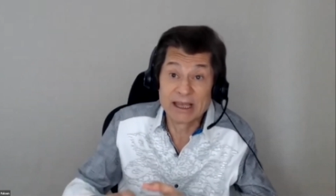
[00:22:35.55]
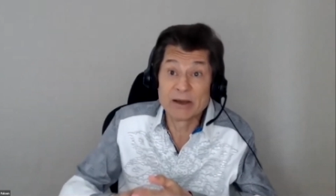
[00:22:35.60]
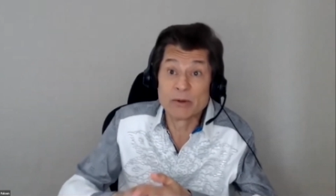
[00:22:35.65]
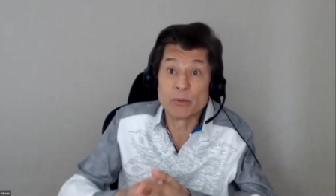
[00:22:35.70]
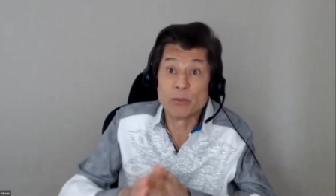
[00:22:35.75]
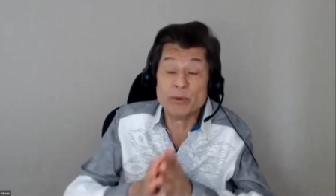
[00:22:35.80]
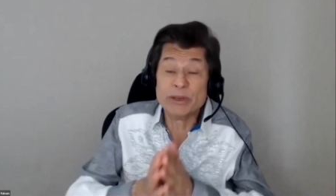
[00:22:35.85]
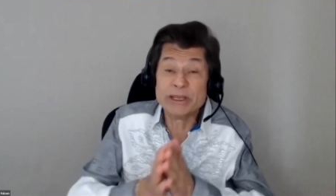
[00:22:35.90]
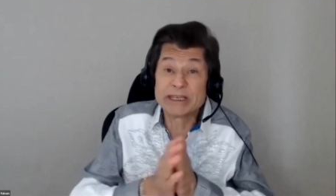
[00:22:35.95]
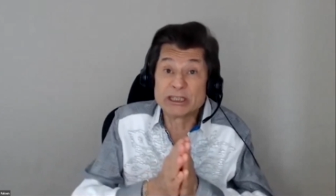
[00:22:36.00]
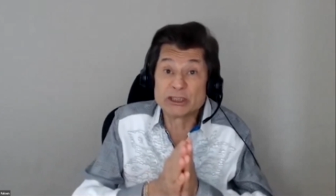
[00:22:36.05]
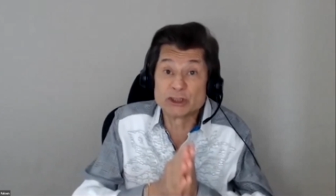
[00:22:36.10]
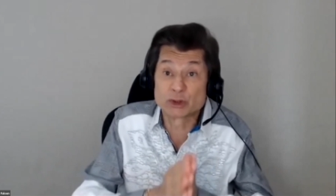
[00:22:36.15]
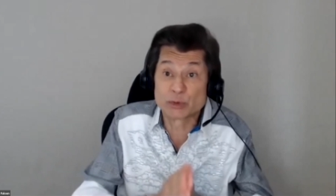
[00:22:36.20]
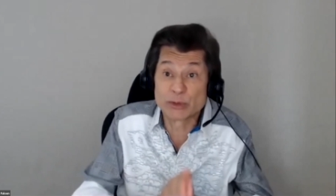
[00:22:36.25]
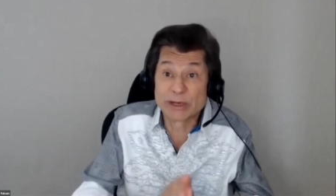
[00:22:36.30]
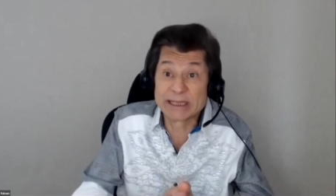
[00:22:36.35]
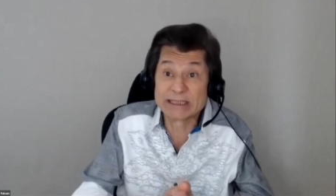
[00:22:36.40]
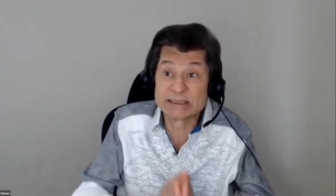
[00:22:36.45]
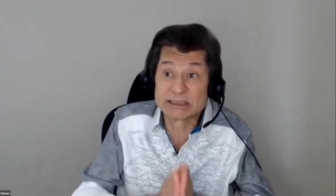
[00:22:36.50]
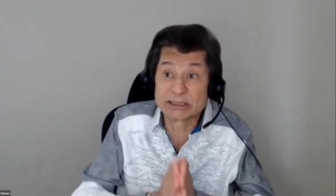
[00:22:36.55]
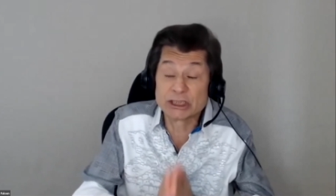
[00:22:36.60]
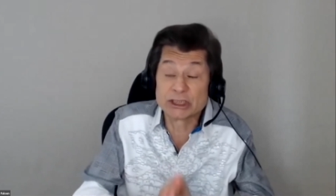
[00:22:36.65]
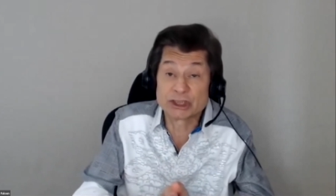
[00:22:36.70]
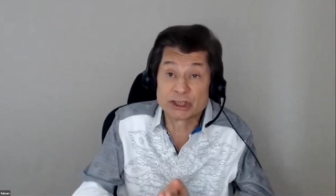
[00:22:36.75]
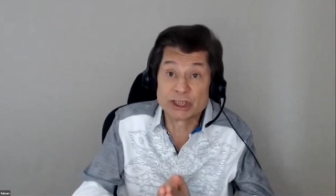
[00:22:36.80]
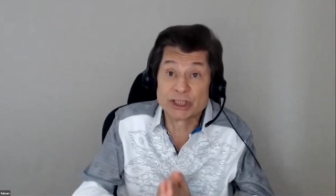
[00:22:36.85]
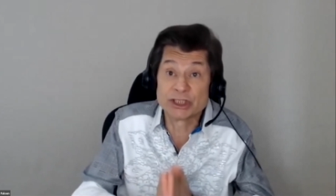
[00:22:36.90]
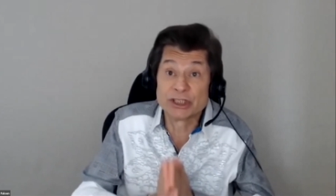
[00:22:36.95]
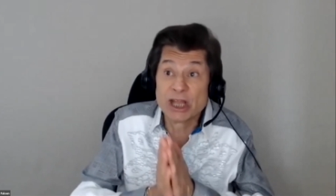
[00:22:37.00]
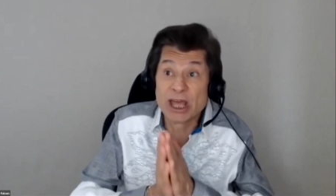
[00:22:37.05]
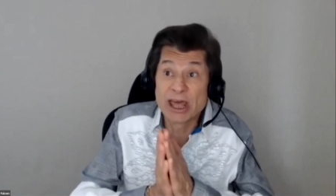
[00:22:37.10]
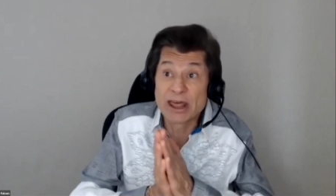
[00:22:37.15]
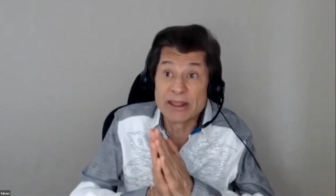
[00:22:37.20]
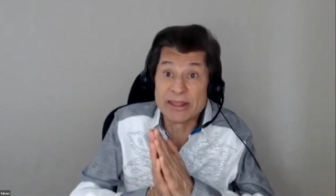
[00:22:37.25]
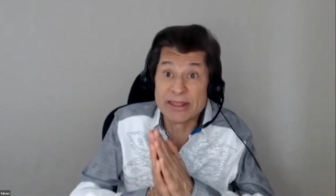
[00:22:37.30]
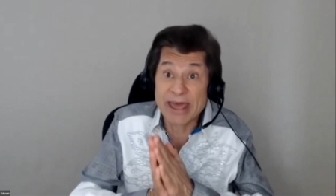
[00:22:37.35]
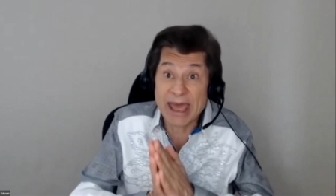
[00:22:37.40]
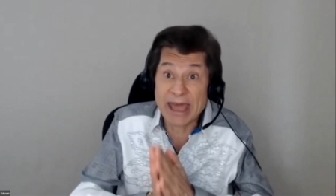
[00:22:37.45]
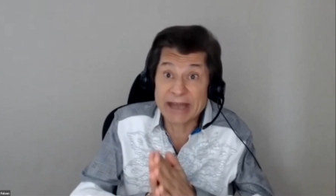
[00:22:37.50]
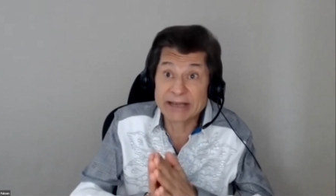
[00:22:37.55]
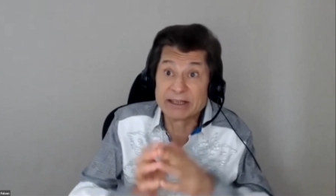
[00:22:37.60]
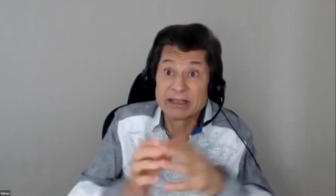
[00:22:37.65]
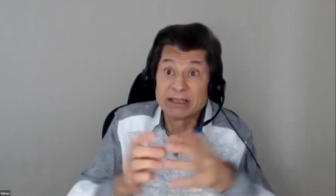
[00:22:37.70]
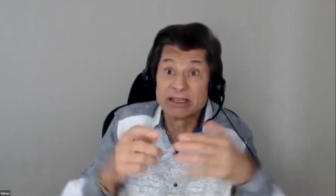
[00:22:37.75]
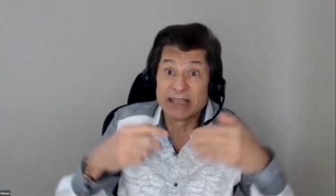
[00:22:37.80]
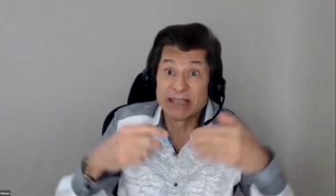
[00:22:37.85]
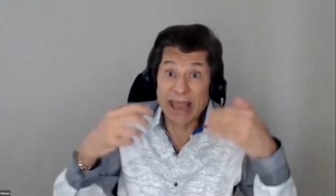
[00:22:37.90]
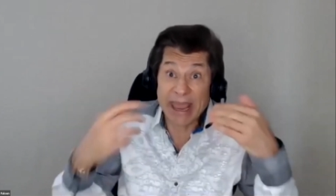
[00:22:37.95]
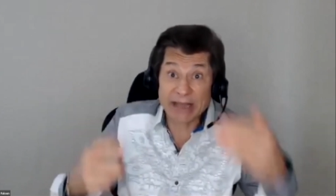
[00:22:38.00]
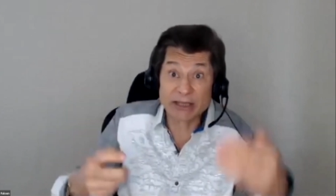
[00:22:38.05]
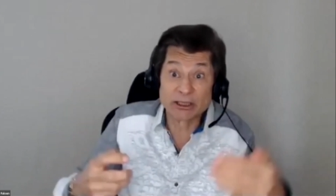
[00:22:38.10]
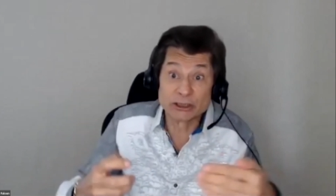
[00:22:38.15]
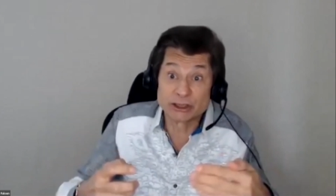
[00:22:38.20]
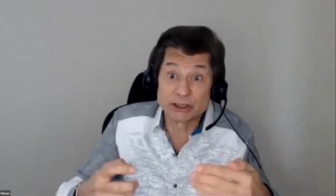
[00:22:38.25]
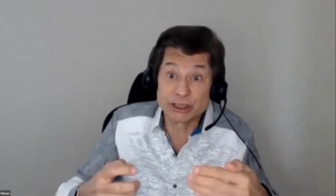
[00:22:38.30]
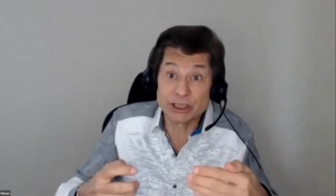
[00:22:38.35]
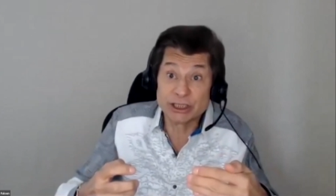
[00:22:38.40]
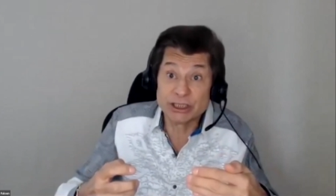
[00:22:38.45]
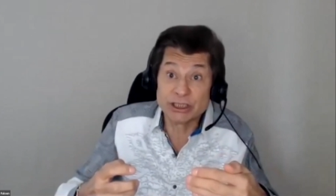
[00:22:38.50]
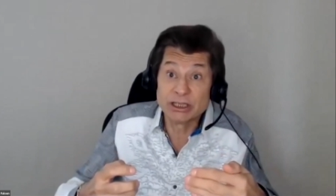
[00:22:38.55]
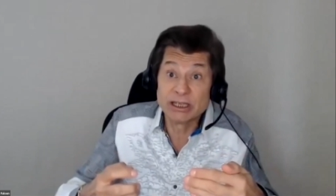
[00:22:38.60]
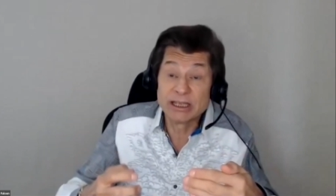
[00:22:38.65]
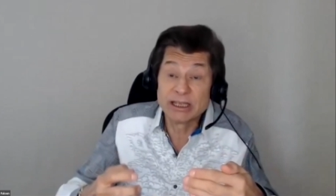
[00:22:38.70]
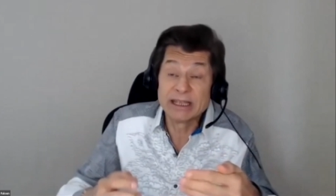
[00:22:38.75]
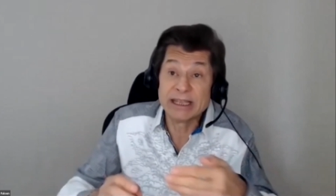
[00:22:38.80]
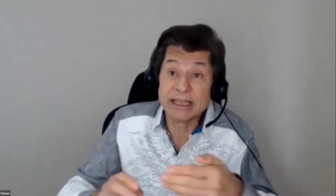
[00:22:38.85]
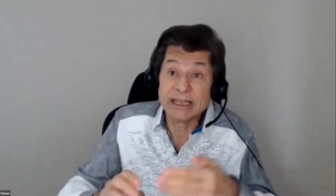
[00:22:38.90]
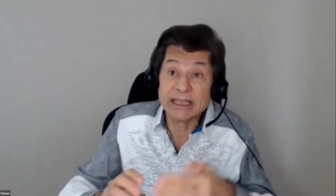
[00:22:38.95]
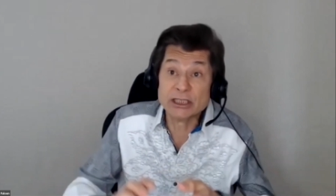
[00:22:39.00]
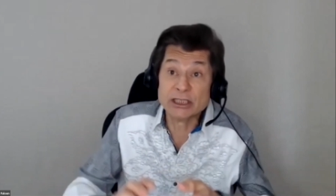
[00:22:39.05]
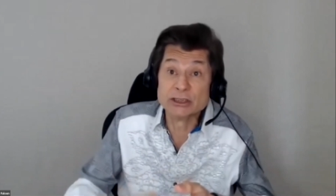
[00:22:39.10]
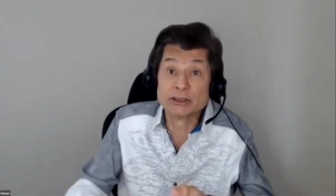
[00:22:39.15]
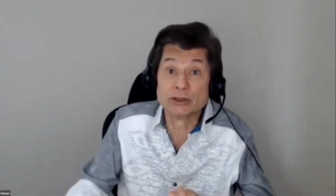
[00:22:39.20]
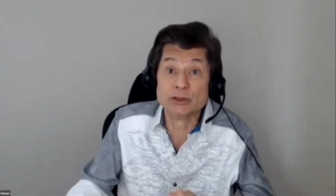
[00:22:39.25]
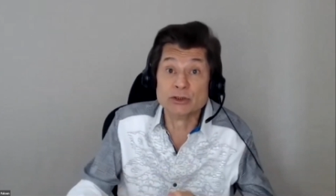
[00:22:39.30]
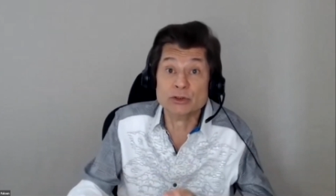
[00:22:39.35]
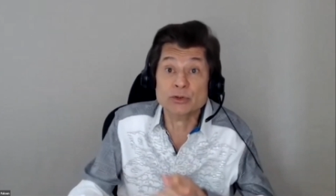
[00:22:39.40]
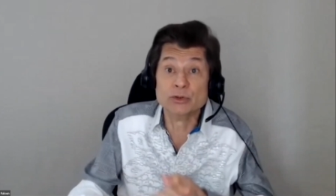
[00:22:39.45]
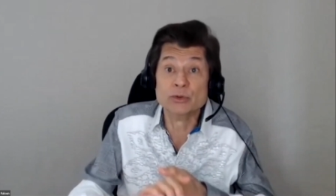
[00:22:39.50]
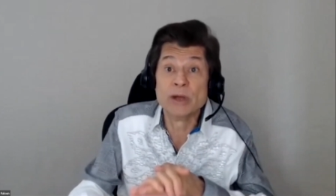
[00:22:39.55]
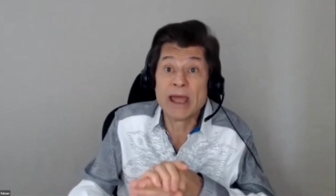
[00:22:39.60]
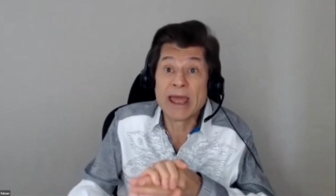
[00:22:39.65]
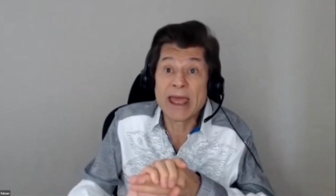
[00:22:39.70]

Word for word: We can transition that energy into